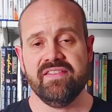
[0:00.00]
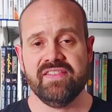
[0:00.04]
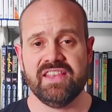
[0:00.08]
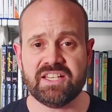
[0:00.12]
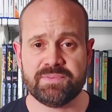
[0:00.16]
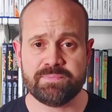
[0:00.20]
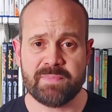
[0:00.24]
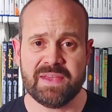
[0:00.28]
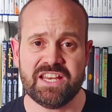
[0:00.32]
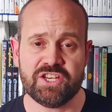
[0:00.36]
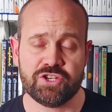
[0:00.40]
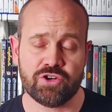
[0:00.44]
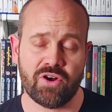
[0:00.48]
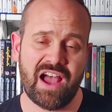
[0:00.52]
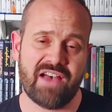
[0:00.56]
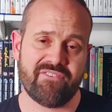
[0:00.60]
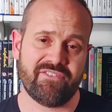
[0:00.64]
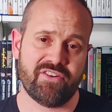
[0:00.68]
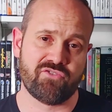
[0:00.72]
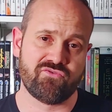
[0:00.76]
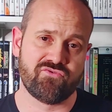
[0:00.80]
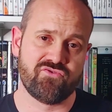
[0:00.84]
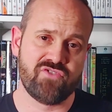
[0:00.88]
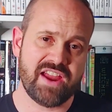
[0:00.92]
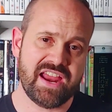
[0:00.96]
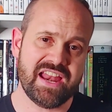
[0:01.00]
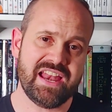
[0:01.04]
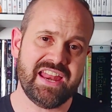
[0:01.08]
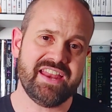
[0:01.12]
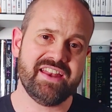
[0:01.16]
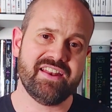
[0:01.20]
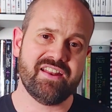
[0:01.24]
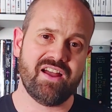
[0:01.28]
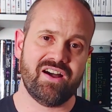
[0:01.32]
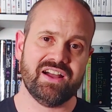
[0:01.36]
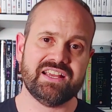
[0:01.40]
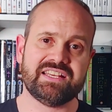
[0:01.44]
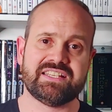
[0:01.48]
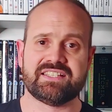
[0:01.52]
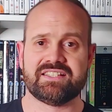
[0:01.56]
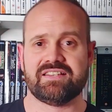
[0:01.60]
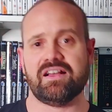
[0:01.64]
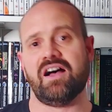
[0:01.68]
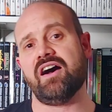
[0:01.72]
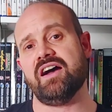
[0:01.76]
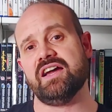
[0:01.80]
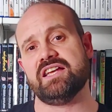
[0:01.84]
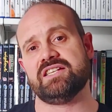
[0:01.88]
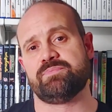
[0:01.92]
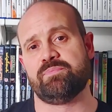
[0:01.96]
This means you'll have a really nice
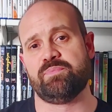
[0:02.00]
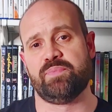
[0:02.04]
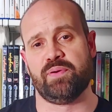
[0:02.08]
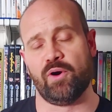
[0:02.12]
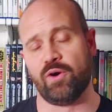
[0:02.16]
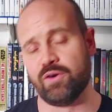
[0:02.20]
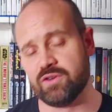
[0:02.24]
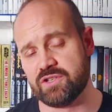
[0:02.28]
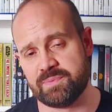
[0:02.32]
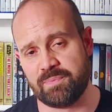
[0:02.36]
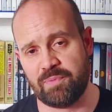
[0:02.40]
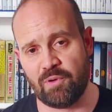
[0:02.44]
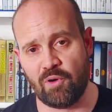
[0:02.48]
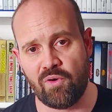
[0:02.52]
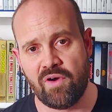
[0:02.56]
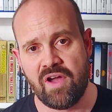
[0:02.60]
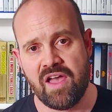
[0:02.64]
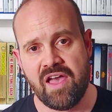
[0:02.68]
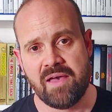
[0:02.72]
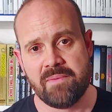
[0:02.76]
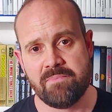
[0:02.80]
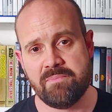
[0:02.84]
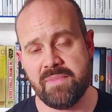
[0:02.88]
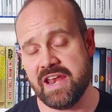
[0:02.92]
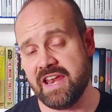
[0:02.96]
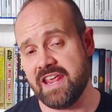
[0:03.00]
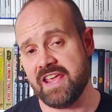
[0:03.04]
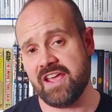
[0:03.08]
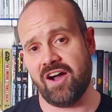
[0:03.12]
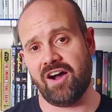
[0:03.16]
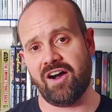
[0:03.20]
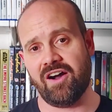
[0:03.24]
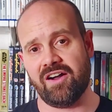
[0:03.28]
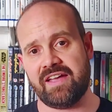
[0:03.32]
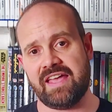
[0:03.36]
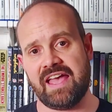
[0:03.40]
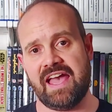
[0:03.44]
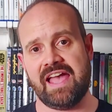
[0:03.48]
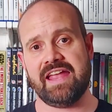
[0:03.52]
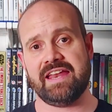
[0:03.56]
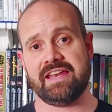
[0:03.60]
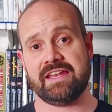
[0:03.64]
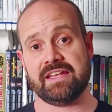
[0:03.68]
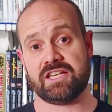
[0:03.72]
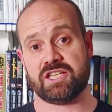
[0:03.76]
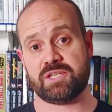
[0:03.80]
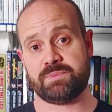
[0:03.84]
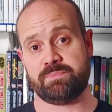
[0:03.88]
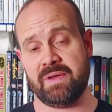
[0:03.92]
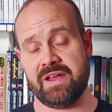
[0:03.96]
sized portable mini arcade
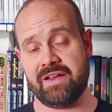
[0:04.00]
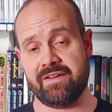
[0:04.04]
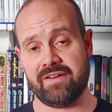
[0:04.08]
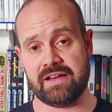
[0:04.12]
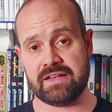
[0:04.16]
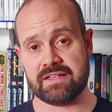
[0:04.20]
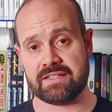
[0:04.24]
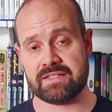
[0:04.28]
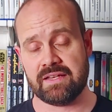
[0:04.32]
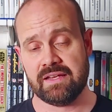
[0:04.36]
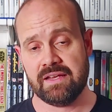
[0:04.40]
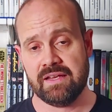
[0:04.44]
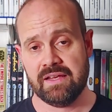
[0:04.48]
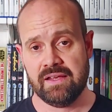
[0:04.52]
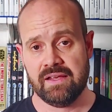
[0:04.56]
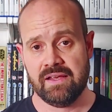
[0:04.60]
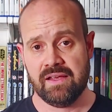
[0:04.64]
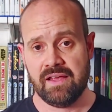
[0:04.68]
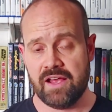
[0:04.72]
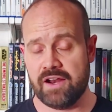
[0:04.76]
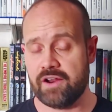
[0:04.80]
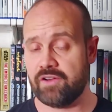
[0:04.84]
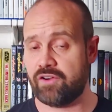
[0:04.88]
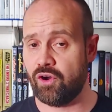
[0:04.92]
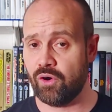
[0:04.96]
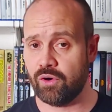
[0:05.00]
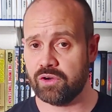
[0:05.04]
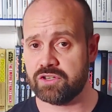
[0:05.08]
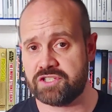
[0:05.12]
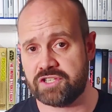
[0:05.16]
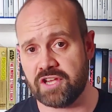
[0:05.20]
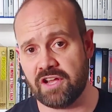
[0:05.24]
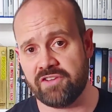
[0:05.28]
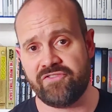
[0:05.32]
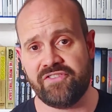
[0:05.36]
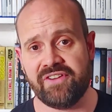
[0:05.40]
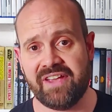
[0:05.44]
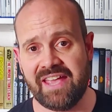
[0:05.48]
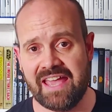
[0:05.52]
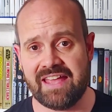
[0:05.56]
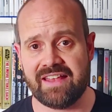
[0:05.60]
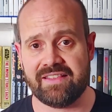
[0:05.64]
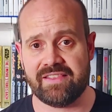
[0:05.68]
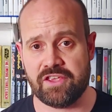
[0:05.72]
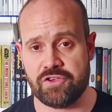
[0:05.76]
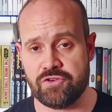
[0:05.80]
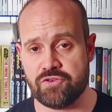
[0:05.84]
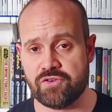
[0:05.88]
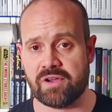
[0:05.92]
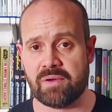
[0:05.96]
experience. And of course, don't forget
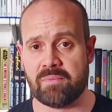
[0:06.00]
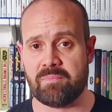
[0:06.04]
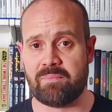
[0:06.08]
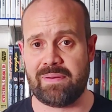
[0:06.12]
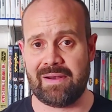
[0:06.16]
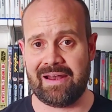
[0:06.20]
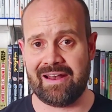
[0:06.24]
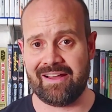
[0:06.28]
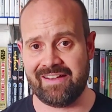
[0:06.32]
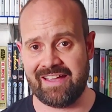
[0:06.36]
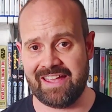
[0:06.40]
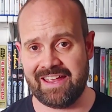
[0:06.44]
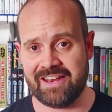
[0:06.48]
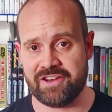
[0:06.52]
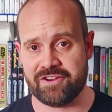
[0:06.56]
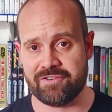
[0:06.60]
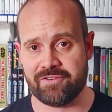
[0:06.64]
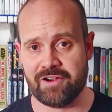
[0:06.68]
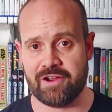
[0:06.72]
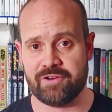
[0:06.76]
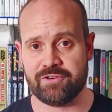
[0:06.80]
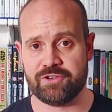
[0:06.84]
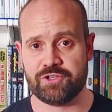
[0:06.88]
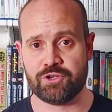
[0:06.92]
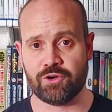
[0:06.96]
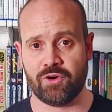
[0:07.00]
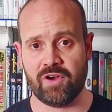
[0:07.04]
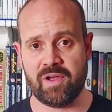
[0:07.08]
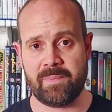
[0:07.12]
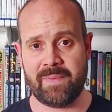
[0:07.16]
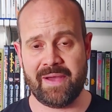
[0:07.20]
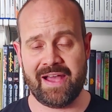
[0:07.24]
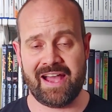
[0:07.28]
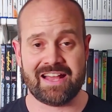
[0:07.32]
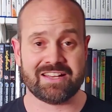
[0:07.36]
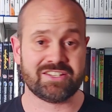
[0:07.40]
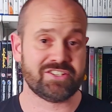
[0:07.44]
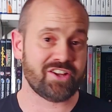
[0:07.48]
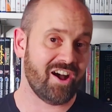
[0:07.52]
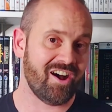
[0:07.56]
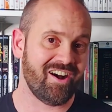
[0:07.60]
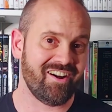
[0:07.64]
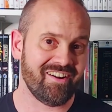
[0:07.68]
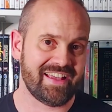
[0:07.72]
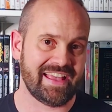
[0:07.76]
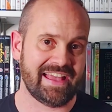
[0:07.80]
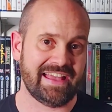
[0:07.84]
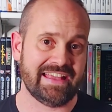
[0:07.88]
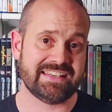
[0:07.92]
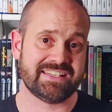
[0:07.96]
that you can plug in your own joypad's
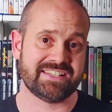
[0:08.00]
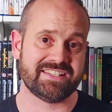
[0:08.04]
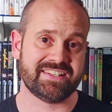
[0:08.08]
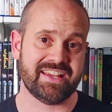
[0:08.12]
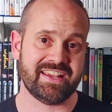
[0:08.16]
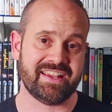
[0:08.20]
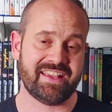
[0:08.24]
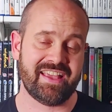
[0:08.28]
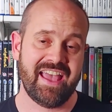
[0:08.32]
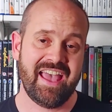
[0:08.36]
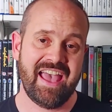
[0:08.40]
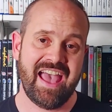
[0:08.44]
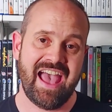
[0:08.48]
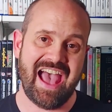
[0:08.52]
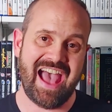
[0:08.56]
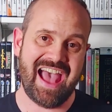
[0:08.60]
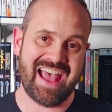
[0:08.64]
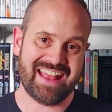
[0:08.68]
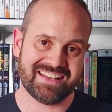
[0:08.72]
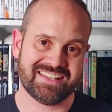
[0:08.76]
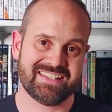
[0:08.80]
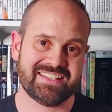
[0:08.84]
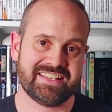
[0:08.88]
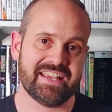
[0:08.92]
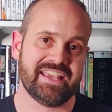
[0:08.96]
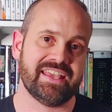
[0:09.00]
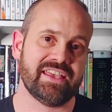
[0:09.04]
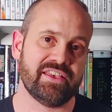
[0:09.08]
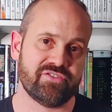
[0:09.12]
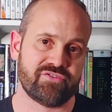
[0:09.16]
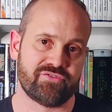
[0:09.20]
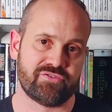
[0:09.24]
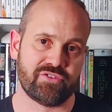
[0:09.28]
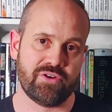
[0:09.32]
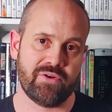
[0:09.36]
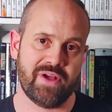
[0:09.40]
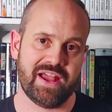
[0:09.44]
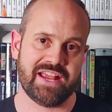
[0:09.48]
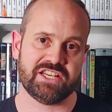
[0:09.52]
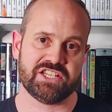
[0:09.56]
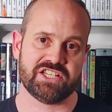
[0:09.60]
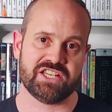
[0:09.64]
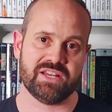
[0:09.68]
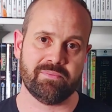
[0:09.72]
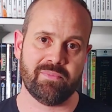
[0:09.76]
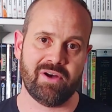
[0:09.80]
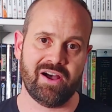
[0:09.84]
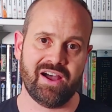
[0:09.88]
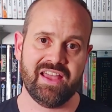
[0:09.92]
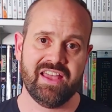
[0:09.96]
arcade stick and stick it through
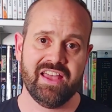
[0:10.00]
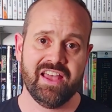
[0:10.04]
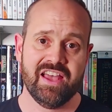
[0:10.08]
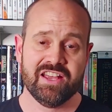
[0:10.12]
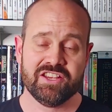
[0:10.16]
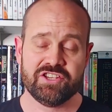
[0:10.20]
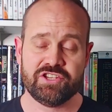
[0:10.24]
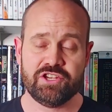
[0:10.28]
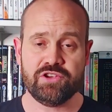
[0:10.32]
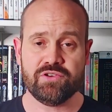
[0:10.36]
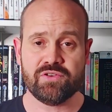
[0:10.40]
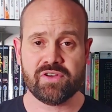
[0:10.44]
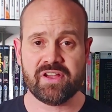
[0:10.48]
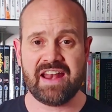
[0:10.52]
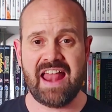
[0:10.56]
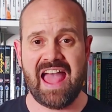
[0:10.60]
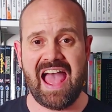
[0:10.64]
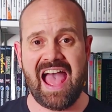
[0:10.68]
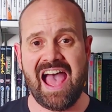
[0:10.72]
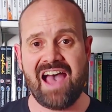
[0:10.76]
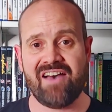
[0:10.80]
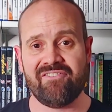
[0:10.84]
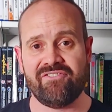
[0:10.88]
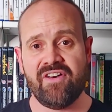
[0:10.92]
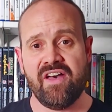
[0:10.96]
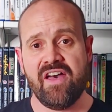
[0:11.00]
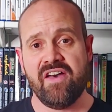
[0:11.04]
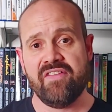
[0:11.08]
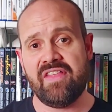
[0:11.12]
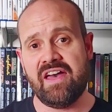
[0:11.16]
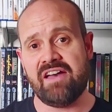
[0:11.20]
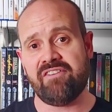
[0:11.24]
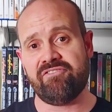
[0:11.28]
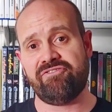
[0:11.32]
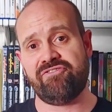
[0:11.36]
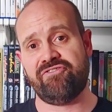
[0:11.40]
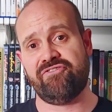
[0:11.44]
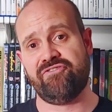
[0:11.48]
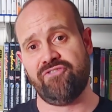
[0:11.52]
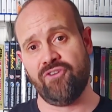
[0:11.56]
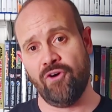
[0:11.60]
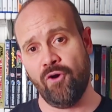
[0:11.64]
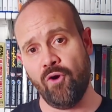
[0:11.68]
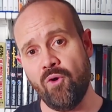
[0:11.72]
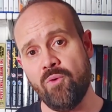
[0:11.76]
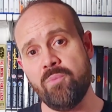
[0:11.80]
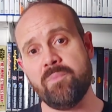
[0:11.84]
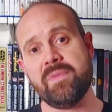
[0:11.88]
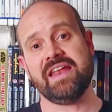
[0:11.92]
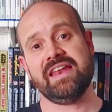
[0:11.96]
HDMI so you can have that
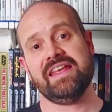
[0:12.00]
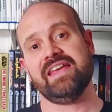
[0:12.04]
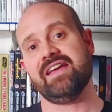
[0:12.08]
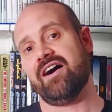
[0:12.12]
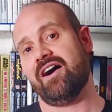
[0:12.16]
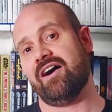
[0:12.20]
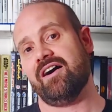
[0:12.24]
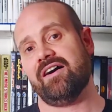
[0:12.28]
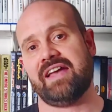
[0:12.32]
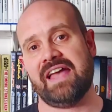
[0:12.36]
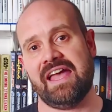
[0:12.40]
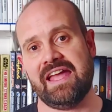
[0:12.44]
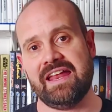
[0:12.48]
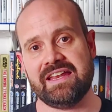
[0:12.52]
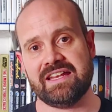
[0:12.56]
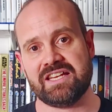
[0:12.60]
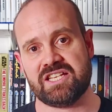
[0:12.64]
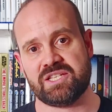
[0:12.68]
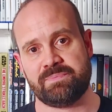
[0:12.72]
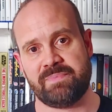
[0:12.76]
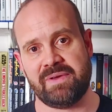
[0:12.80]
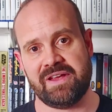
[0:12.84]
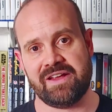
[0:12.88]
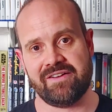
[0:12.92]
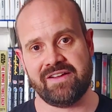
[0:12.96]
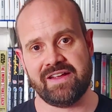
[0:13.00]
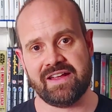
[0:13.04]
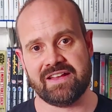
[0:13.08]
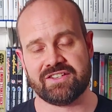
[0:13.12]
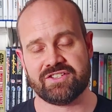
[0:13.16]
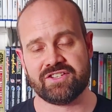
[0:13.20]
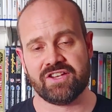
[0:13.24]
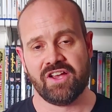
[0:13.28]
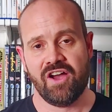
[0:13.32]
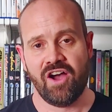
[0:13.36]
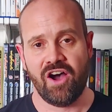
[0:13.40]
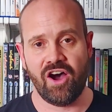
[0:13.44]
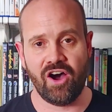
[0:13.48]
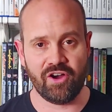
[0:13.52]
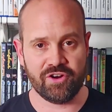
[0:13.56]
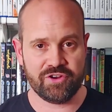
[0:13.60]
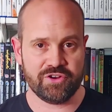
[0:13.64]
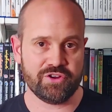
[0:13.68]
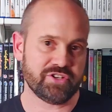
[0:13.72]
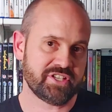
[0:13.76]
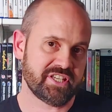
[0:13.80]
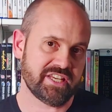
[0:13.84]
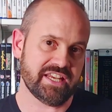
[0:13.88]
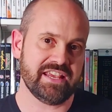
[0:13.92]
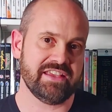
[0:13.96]
full mini arcade experience on
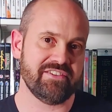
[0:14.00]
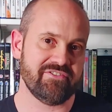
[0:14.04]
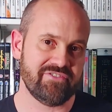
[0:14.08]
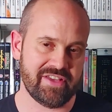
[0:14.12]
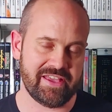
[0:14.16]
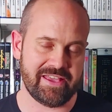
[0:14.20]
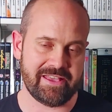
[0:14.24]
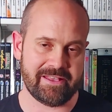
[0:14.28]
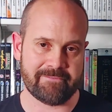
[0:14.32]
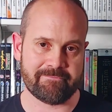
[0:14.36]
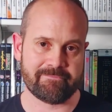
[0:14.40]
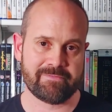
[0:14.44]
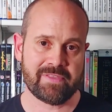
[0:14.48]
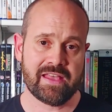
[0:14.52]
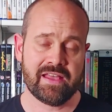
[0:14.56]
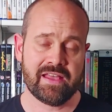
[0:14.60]
your TV.